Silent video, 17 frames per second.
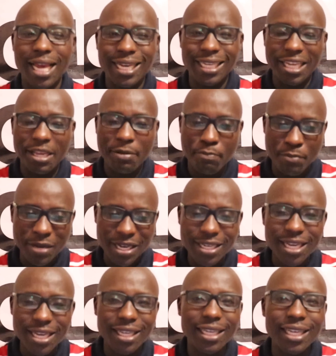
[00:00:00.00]
and
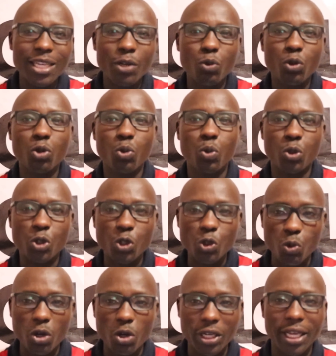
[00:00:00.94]
immediately Ruto
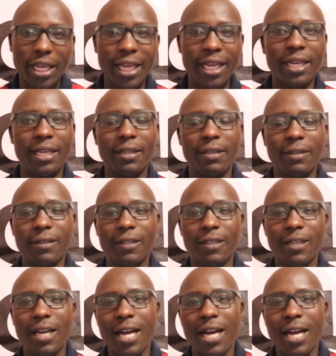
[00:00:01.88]
was sworn in